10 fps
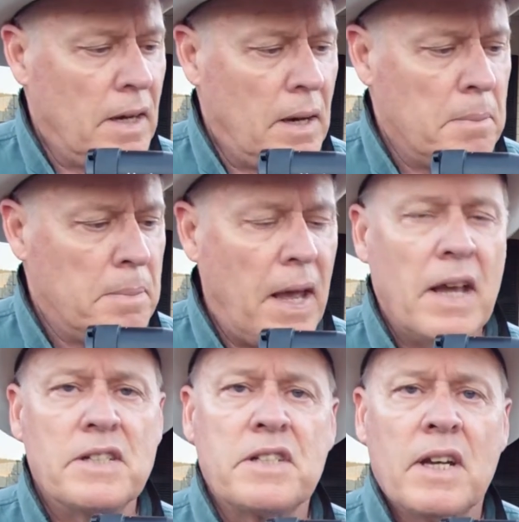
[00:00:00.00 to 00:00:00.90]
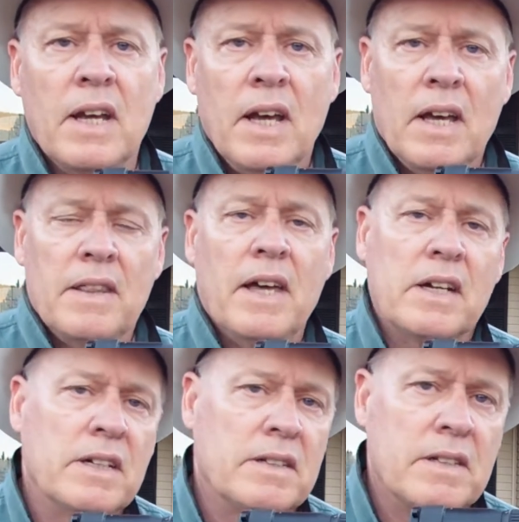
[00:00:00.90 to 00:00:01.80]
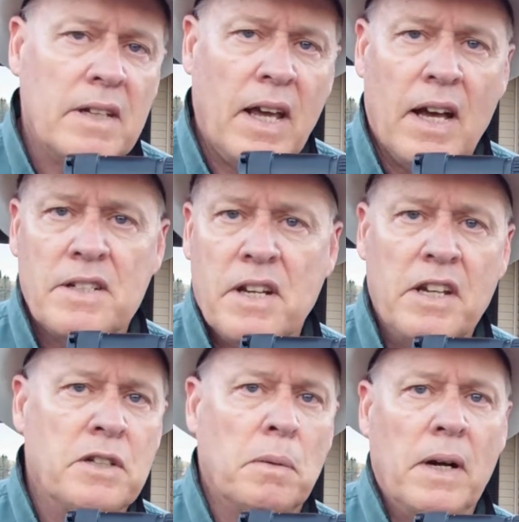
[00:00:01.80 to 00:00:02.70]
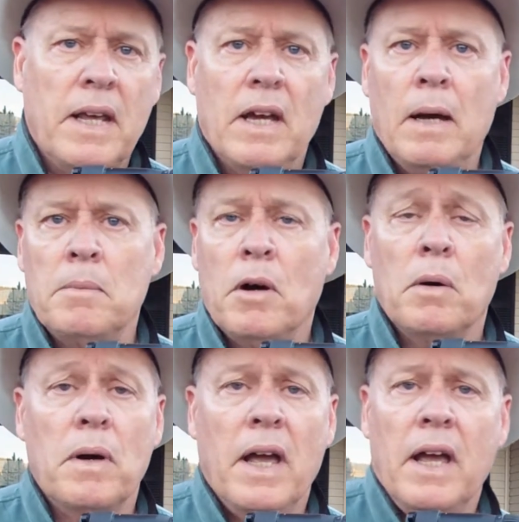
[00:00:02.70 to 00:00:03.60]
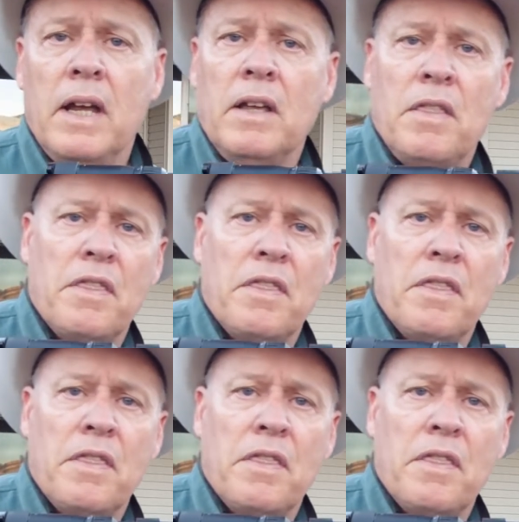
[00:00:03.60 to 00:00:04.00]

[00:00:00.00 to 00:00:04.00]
a base that has a 20 MOA,